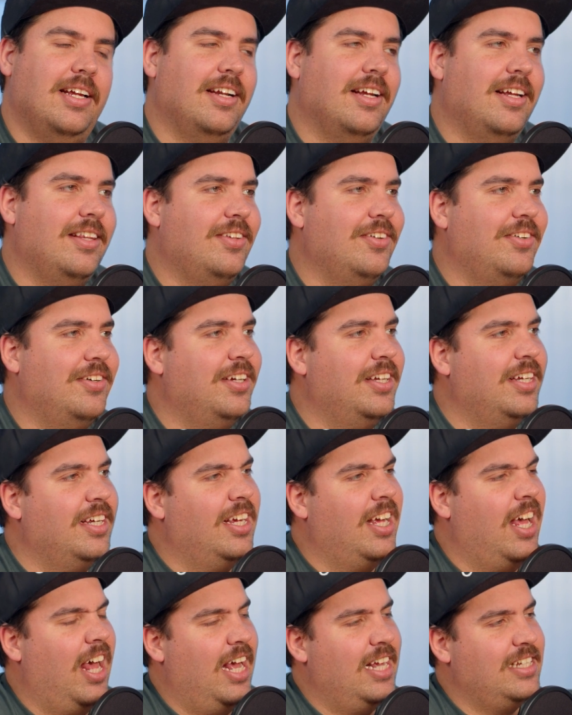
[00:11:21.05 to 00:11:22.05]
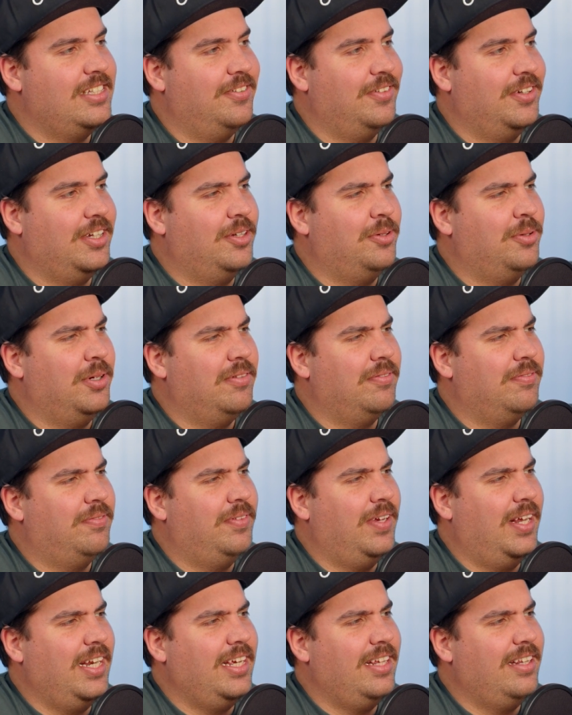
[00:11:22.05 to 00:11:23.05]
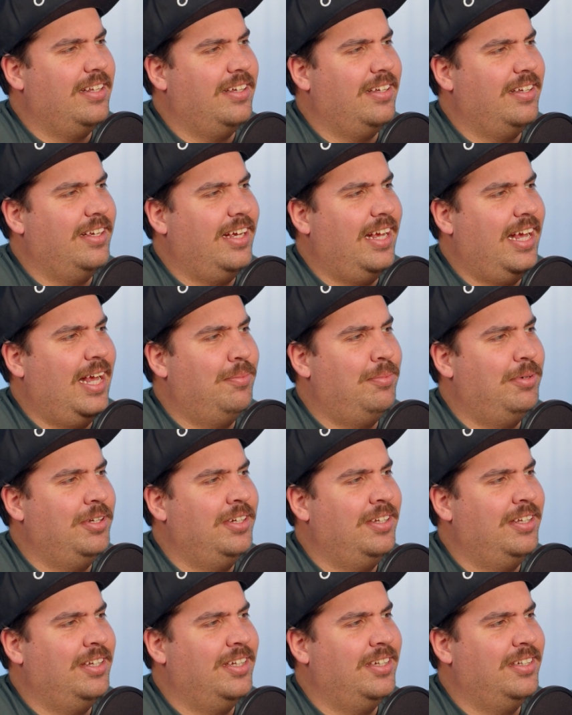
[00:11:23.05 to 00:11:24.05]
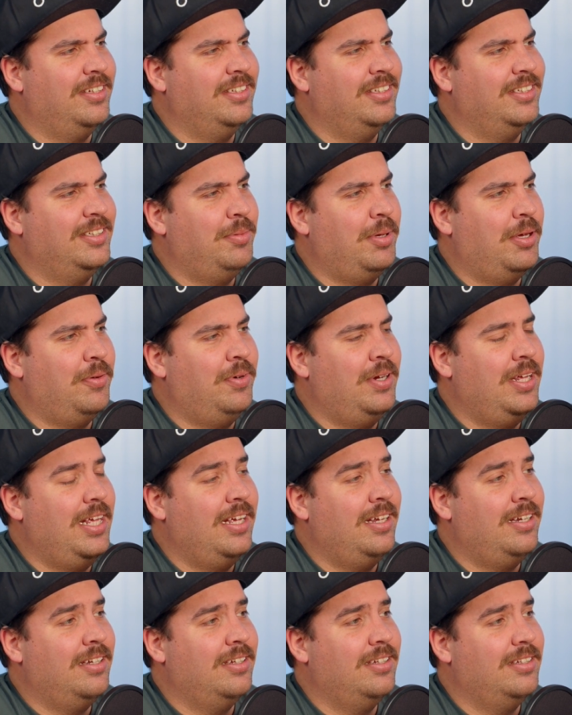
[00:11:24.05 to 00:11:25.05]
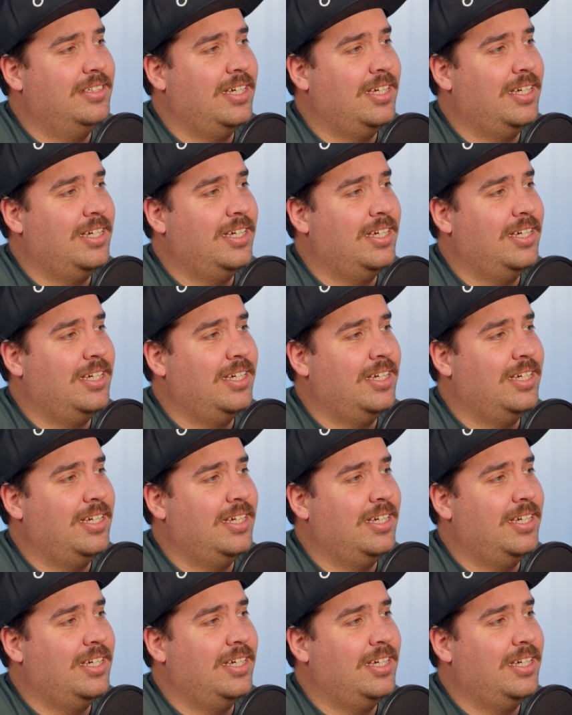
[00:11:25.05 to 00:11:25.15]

And I thought that's something quite funny that happened that's a bit weird.